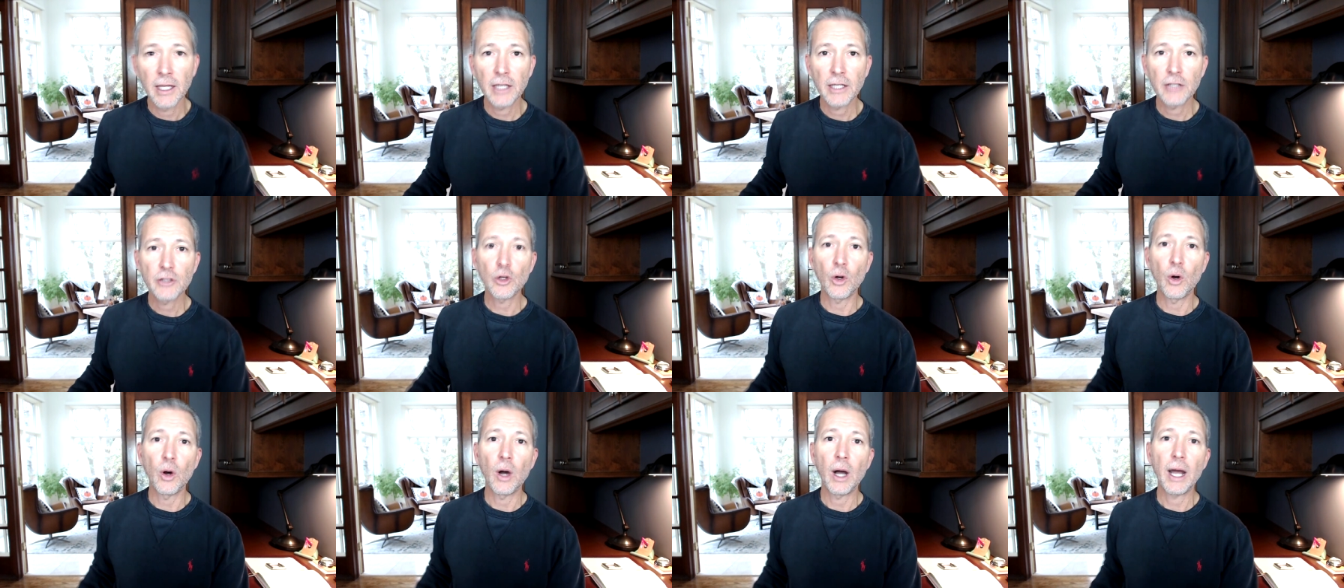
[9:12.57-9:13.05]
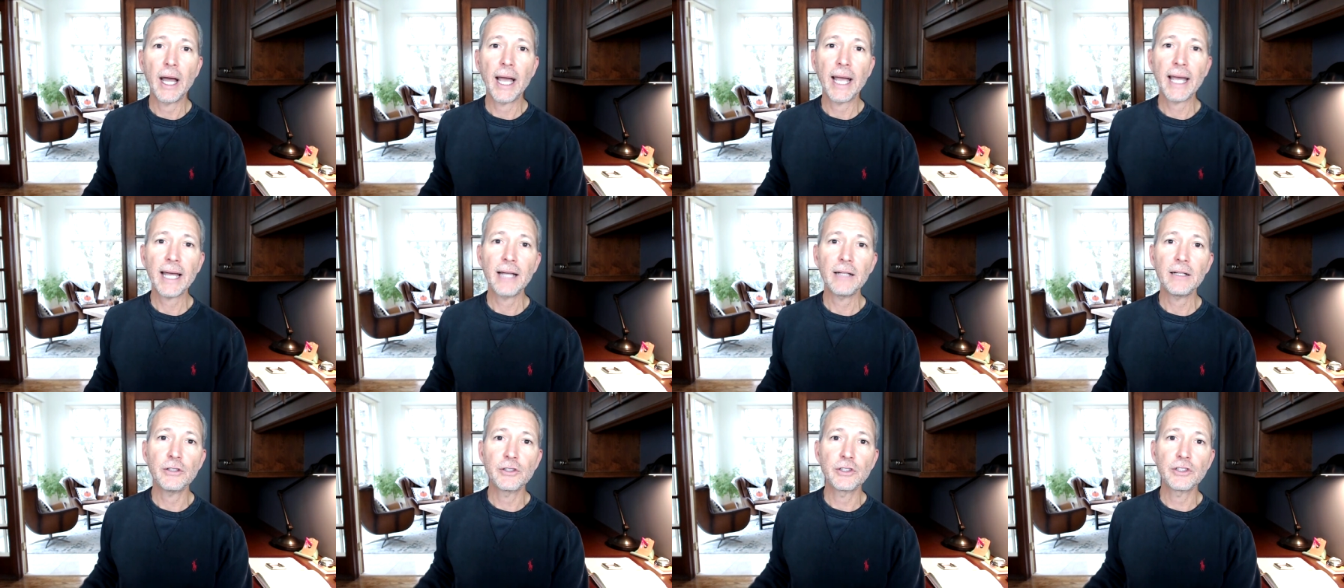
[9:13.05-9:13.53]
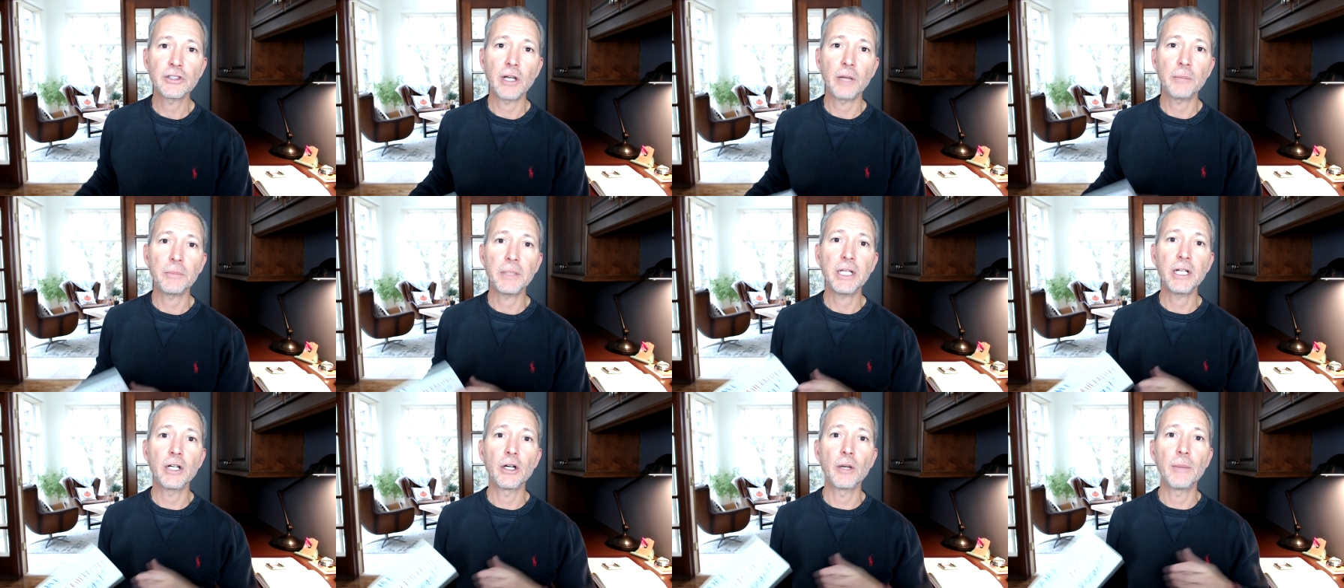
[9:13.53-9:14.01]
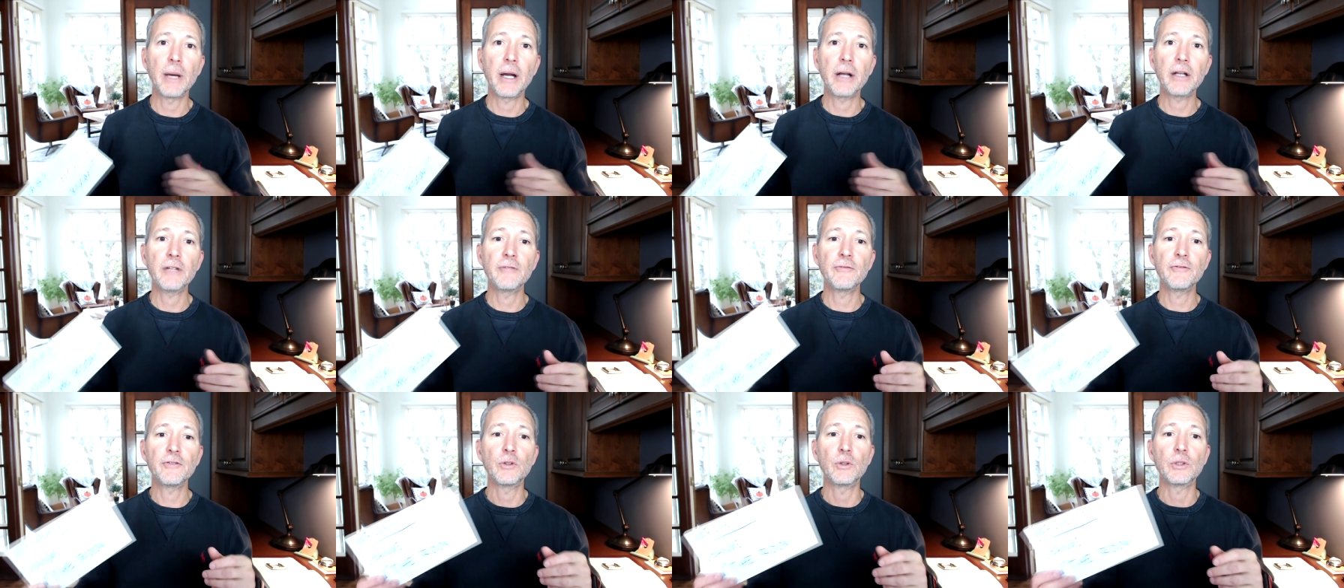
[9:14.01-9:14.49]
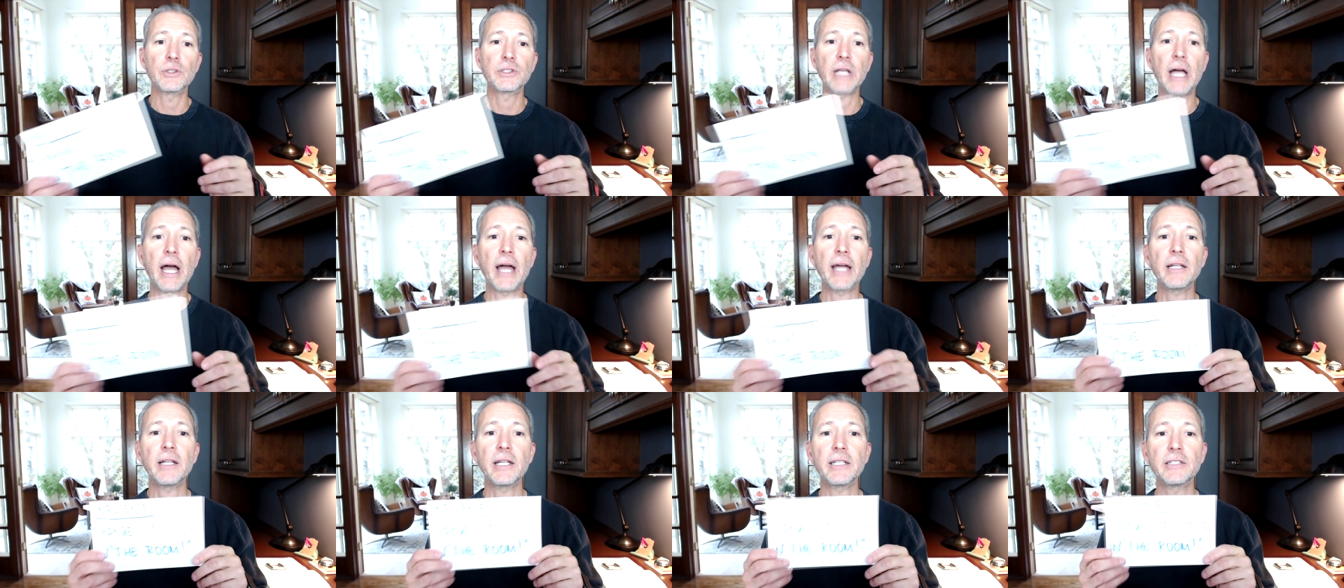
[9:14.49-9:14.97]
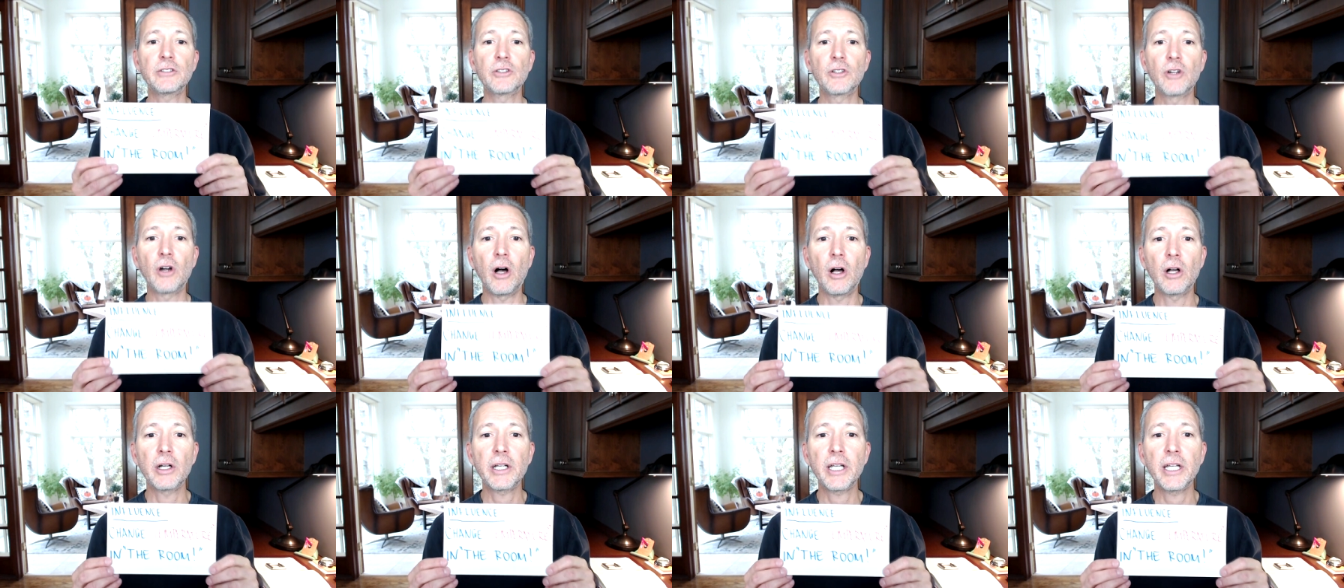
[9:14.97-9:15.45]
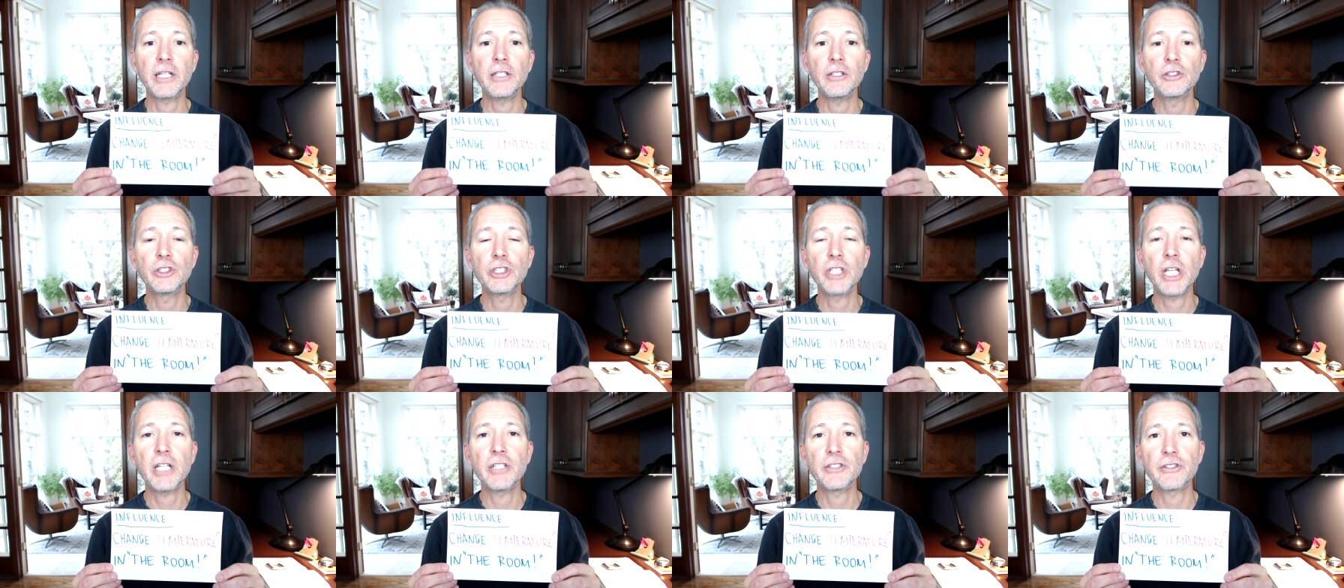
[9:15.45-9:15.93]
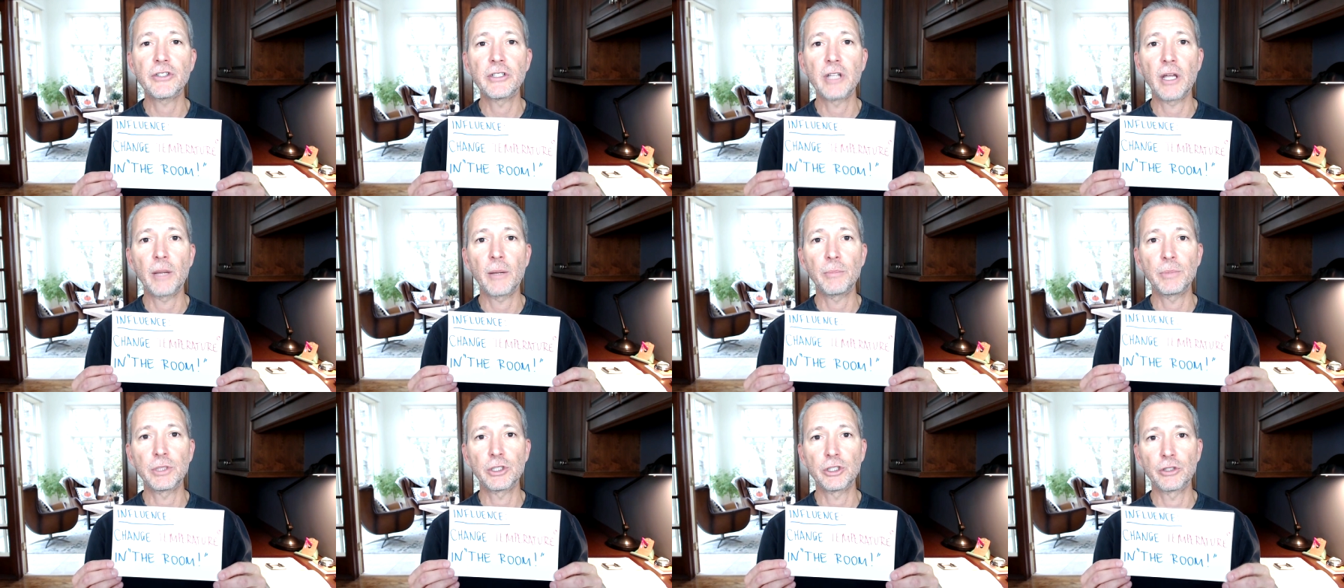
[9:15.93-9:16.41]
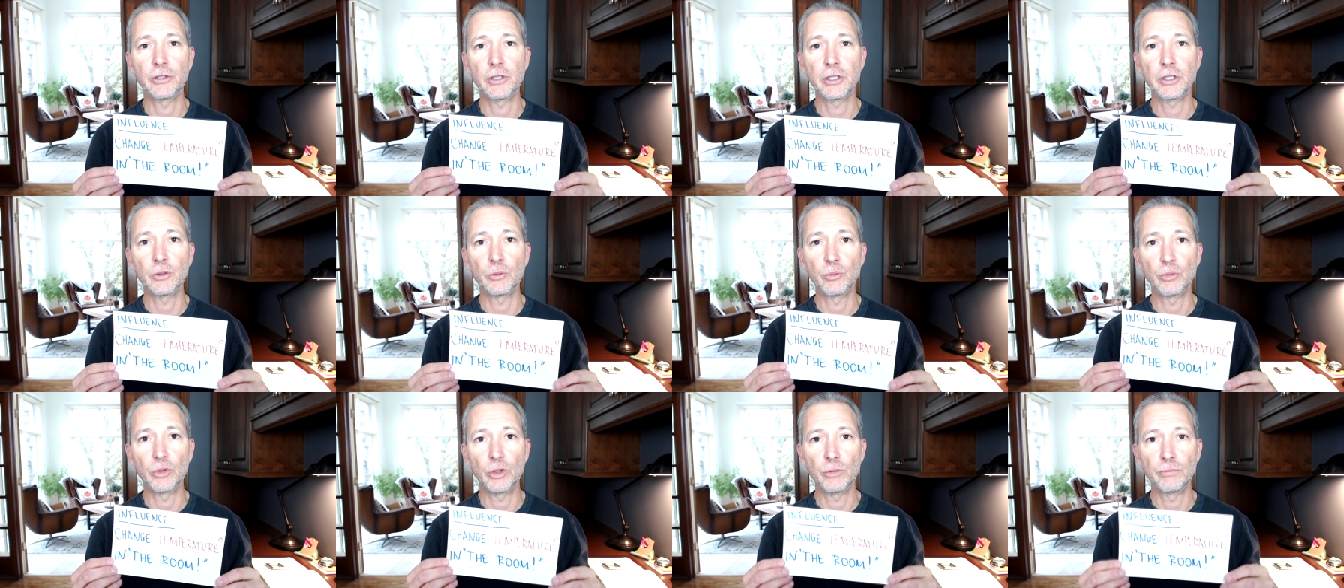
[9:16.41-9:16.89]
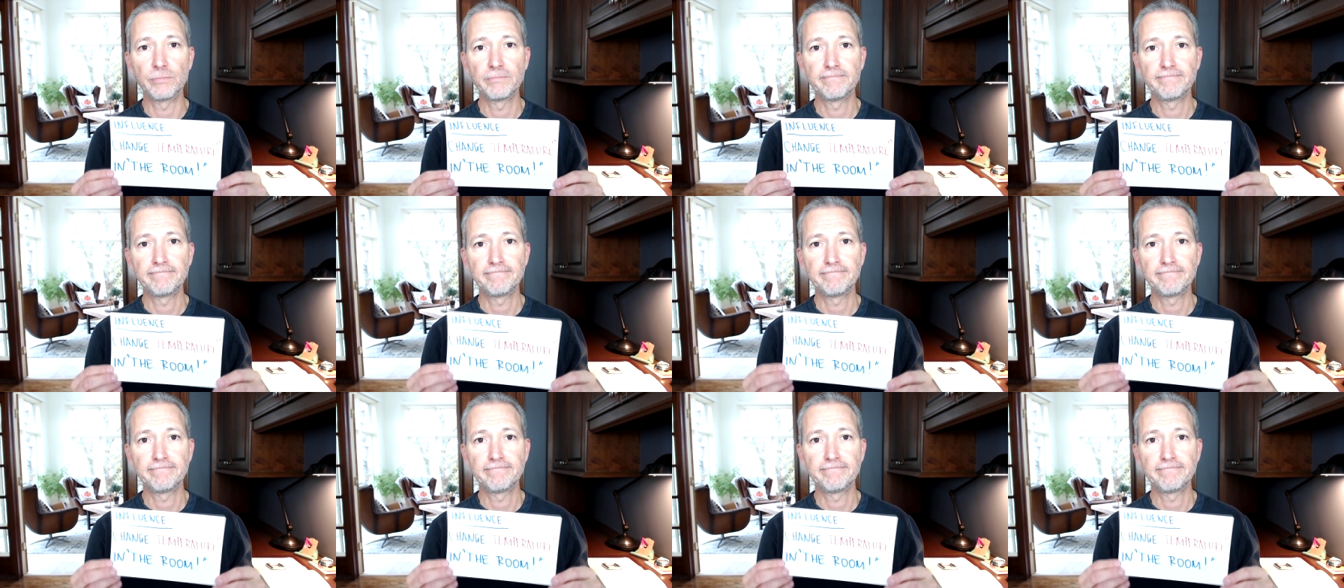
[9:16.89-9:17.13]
So I got a little something here about influence. I like to call, can you change the temperature in the room?